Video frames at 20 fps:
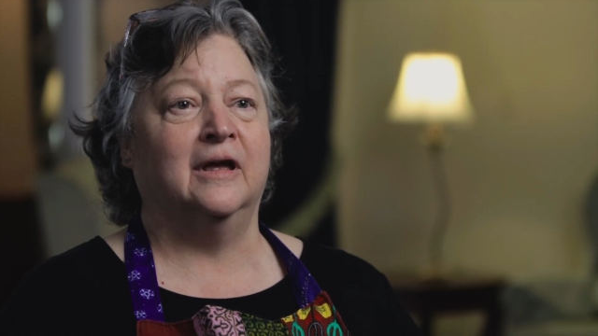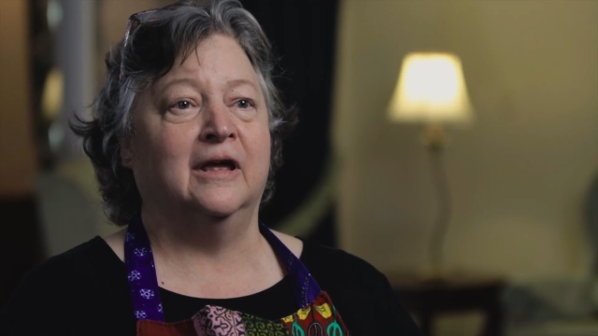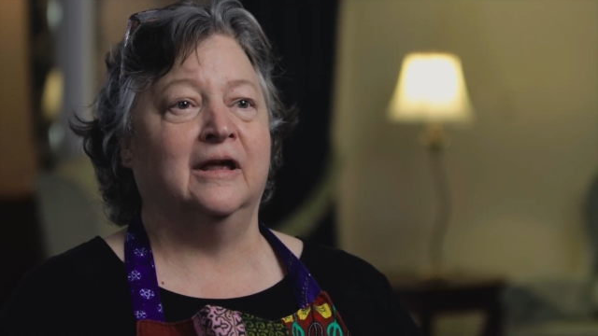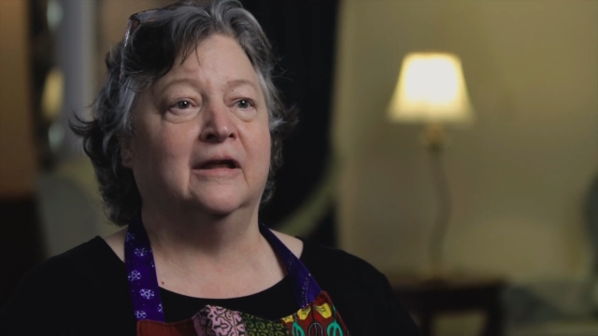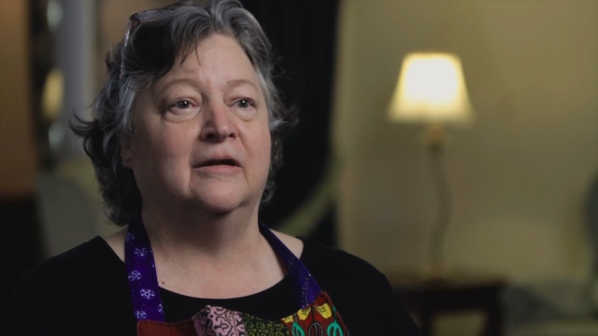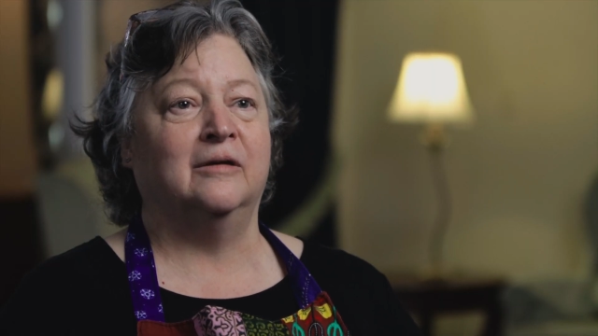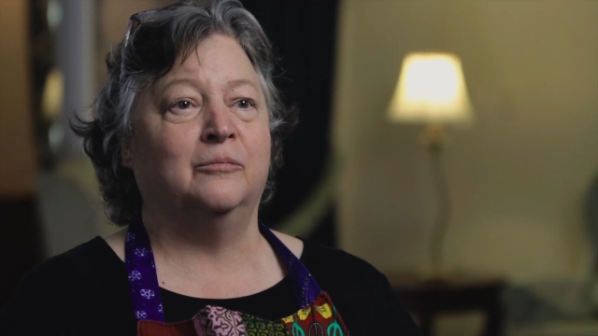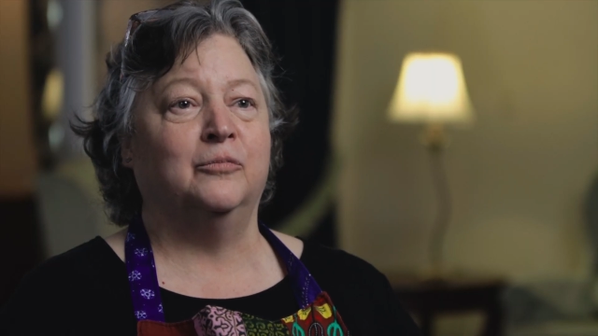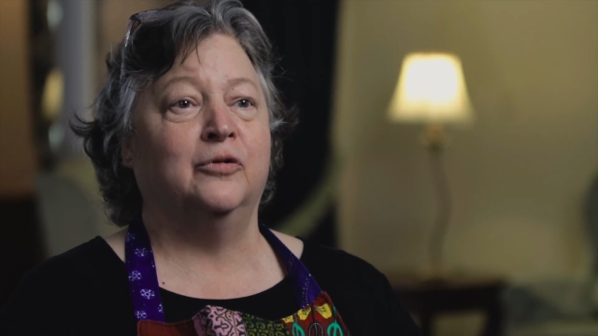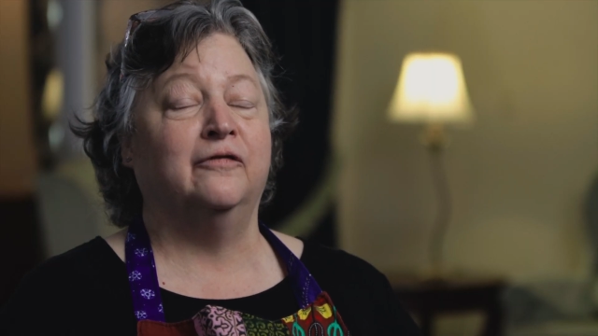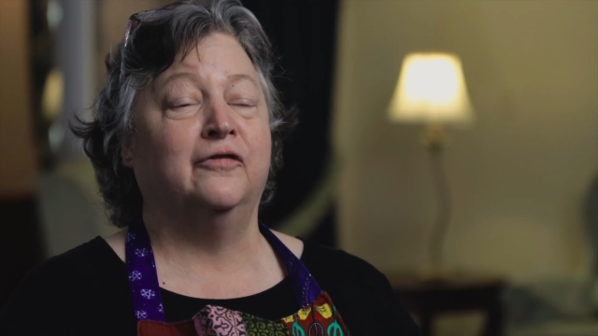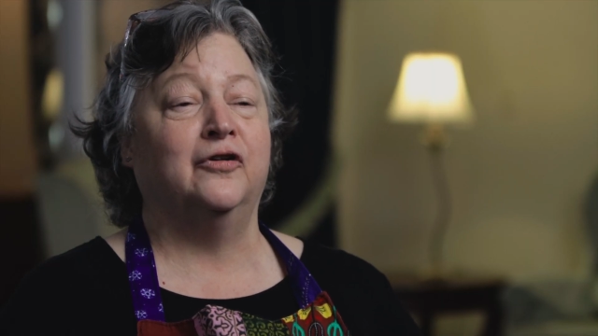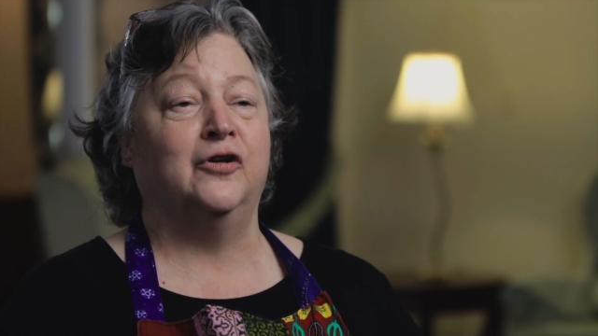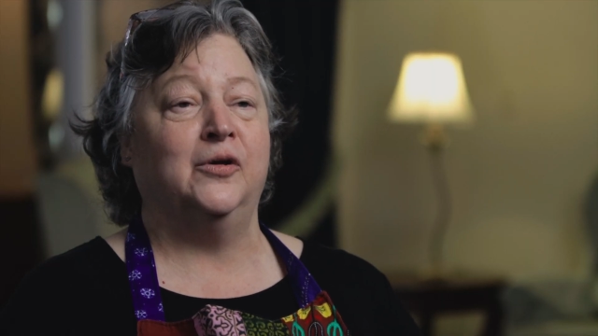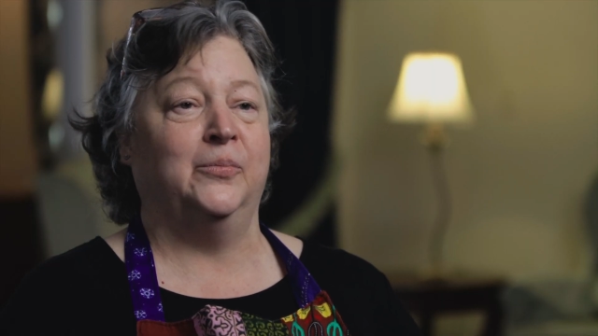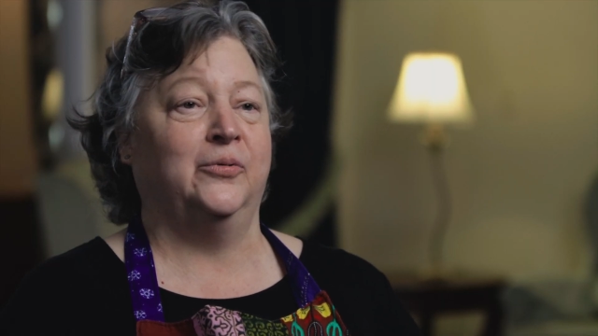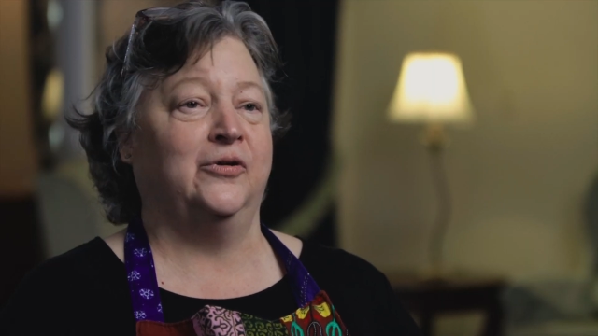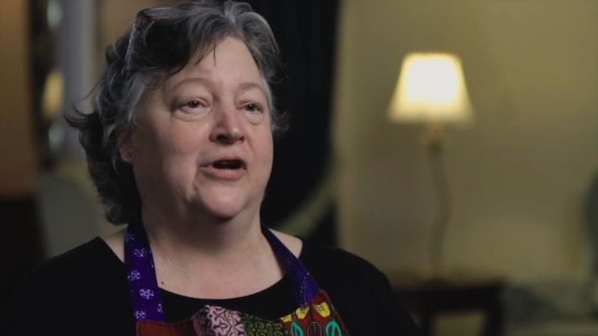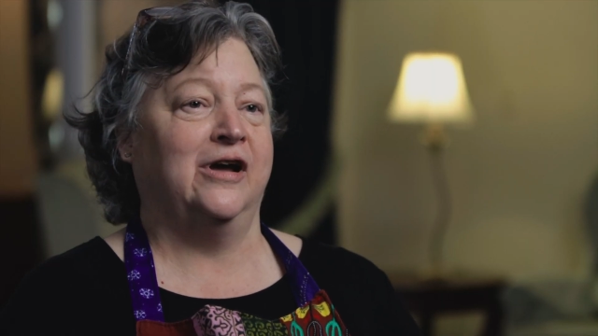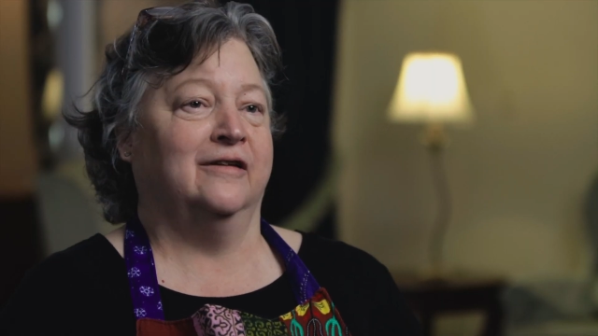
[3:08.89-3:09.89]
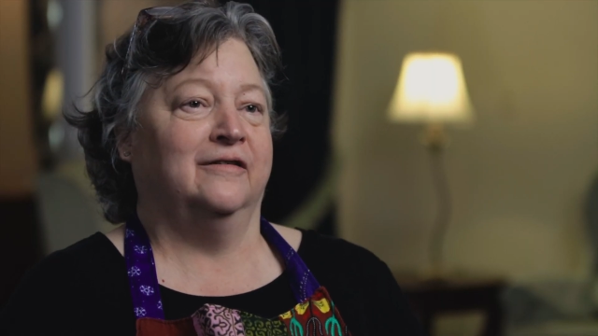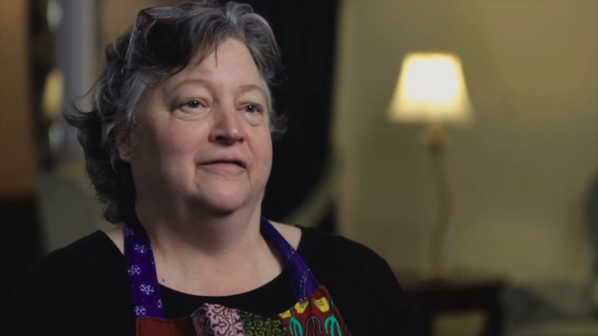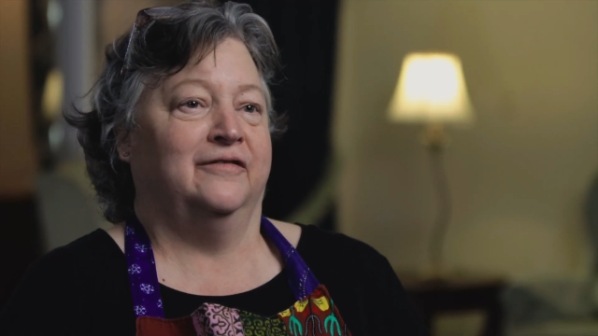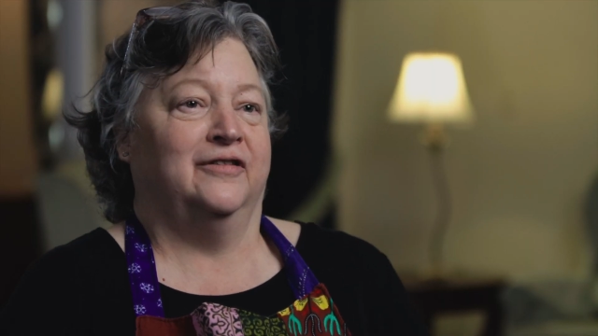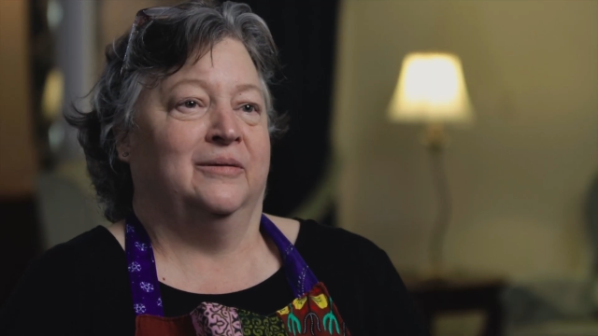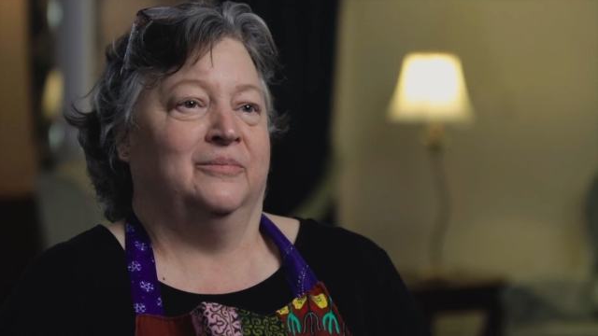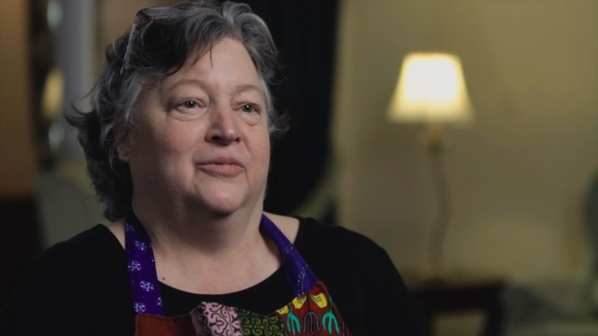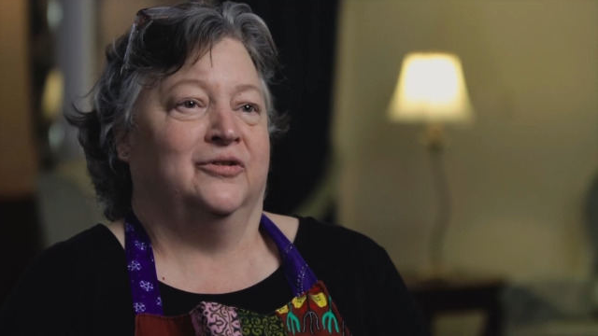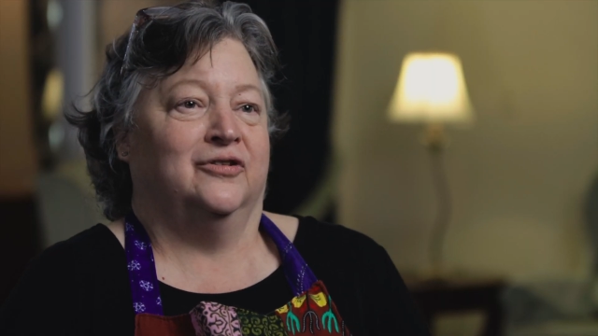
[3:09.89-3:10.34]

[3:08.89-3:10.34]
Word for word: and we're very proud of them